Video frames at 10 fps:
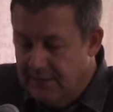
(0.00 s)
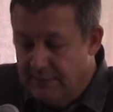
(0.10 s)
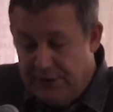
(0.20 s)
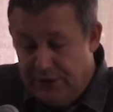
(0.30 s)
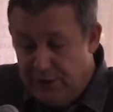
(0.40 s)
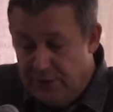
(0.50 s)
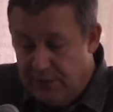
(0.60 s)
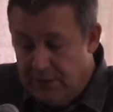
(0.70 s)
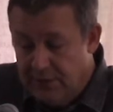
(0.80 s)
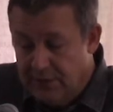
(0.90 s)
But
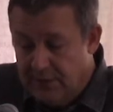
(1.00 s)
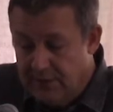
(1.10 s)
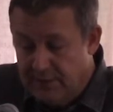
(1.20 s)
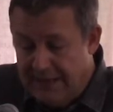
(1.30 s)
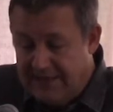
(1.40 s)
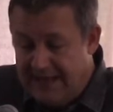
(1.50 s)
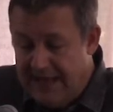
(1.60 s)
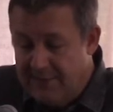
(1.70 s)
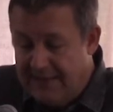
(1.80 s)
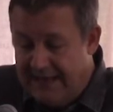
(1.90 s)
you,
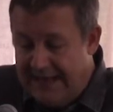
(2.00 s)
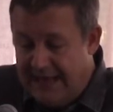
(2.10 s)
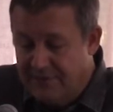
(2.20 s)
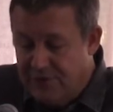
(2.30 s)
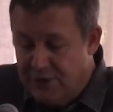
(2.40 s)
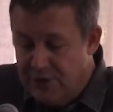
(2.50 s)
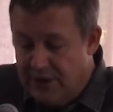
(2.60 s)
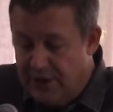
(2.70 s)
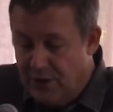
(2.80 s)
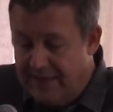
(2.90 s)
Bethlehem in the land of Judah,
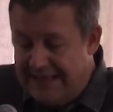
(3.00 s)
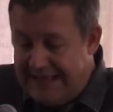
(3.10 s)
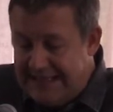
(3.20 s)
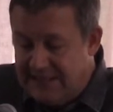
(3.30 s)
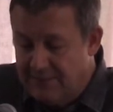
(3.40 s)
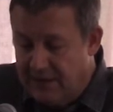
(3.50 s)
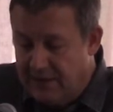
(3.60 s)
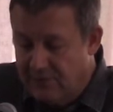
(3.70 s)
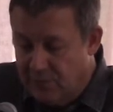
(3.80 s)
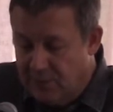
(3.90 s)
are not the least among
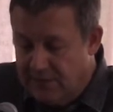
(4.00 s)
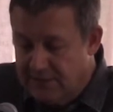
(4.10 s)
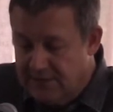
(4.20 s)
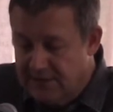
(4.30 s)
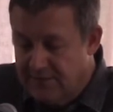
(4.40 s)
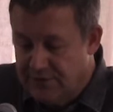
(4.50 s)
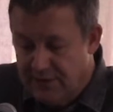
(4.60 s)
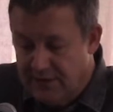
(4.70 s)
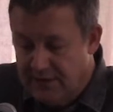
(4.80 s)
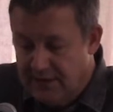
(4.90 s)
the rulers of
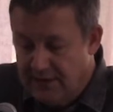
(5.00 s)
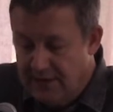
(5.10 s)
Judah,